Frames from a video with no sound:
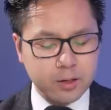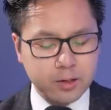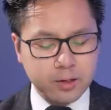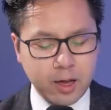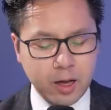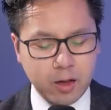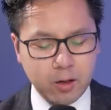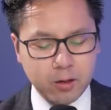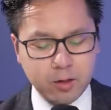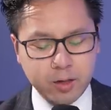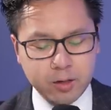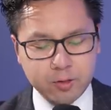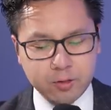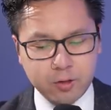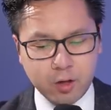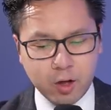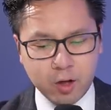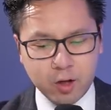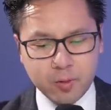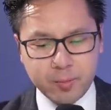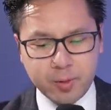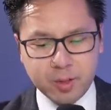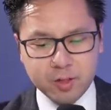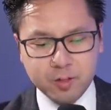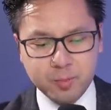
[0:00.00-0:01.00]
Now, let's
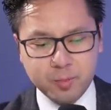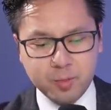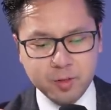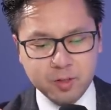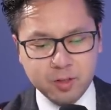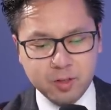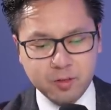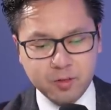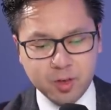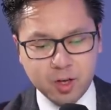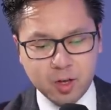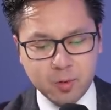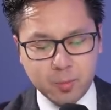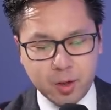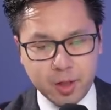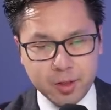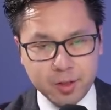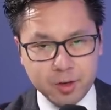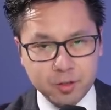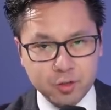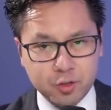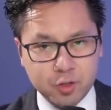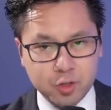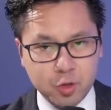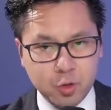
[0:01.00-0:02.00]
talk about specific
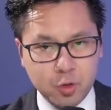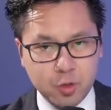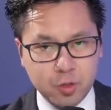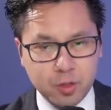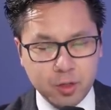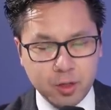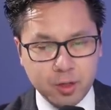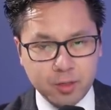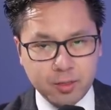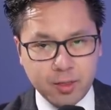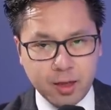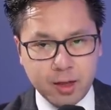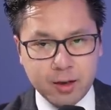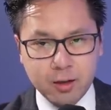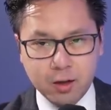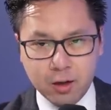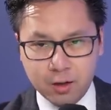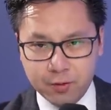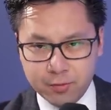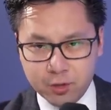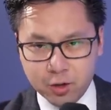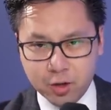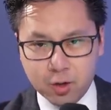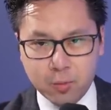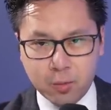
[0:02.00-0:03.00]
commodities. Do you think that
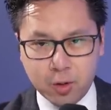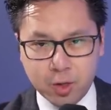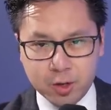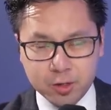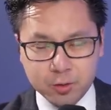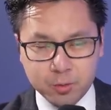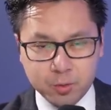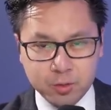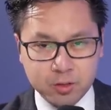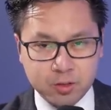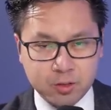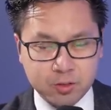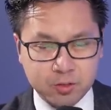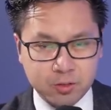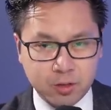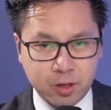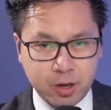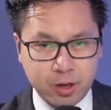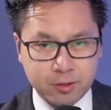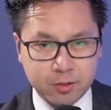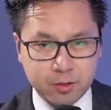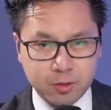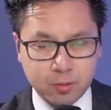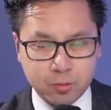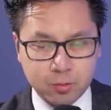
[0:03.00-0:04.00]
of the commodities we've discussed,